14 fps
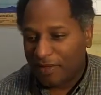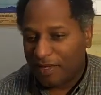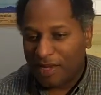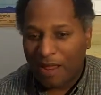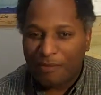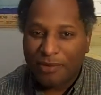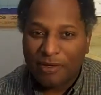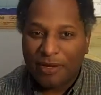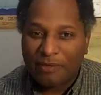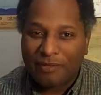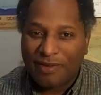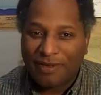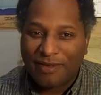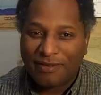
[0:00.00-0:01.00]
And I put it
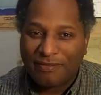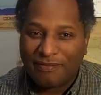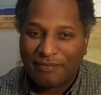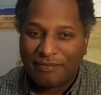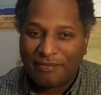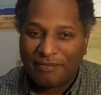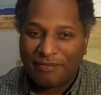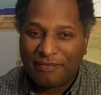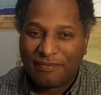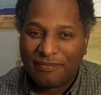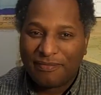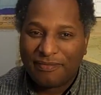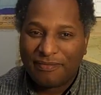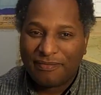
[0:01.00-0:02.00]
up there.
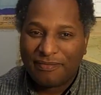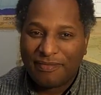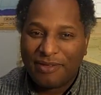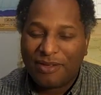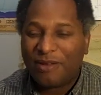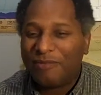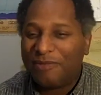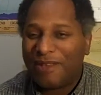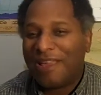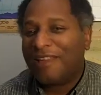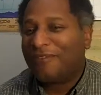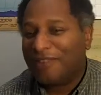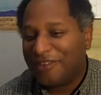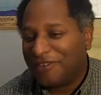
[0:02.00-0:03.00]
I'm
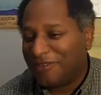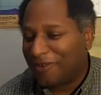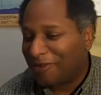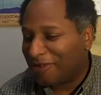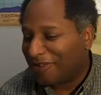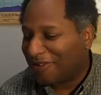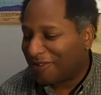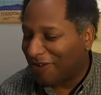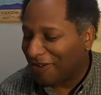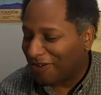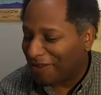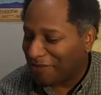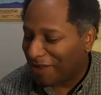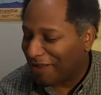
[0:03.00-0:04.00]
laughing and joking and
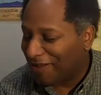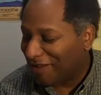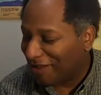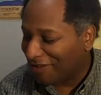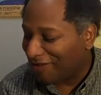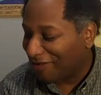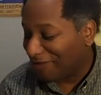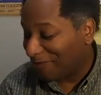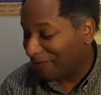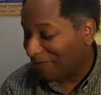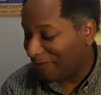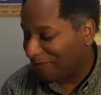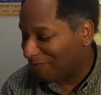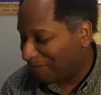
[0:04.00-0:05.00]
talking about,
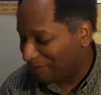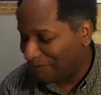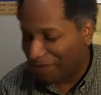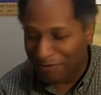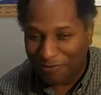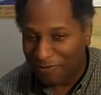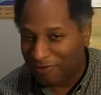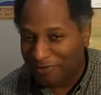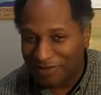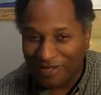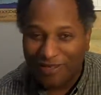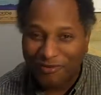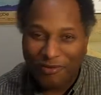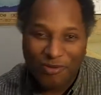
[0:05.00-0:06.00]
people on
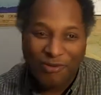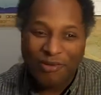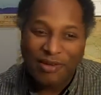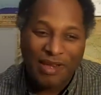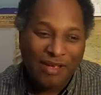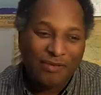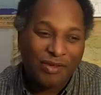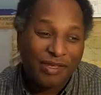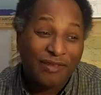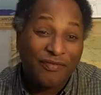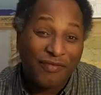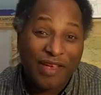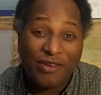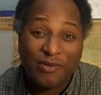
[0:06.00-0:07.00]
death row and what their
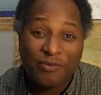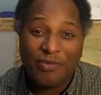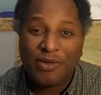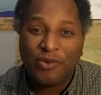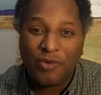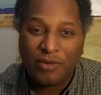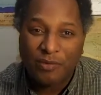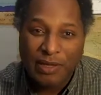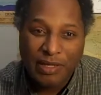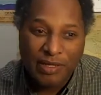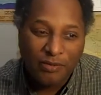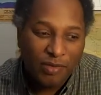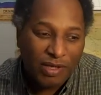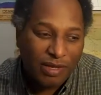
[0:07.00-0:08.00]
final meal would be
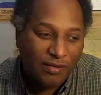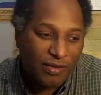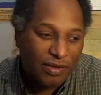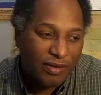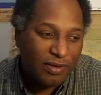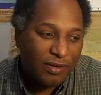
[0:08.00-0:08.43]
and whatever.